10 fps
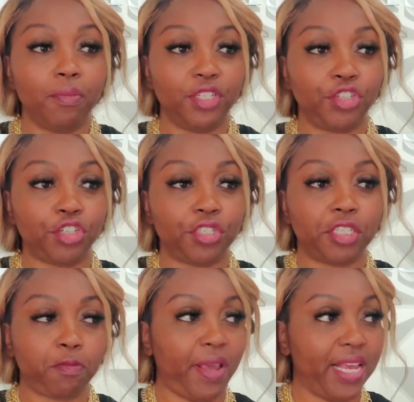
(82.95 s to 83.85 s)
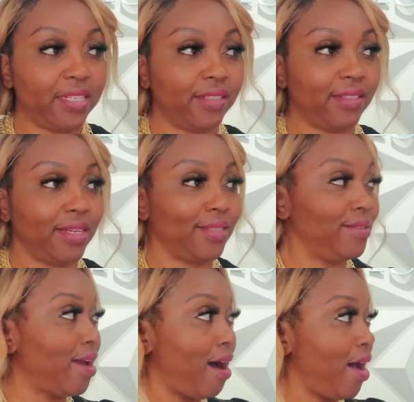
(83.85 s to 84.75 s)
but your space
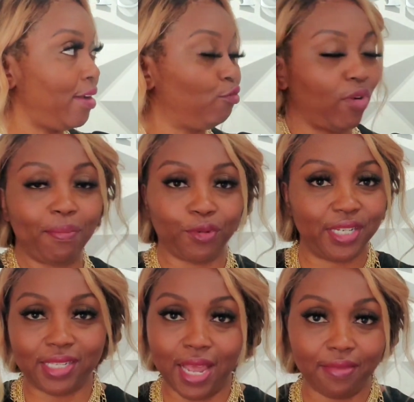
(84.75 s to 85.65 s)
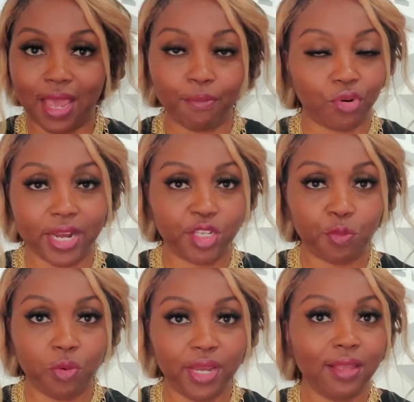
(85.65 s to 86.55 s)
does not represent that
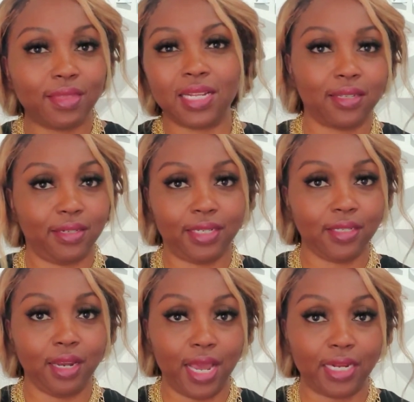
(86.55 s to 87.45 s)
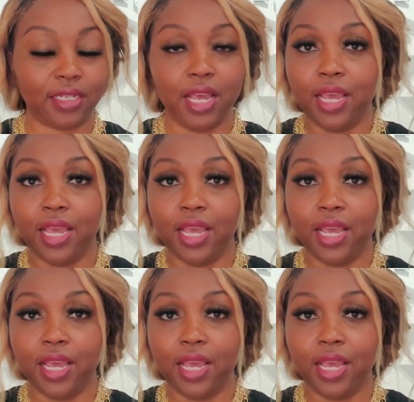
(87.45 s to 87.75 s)
price point, that's a disconnect.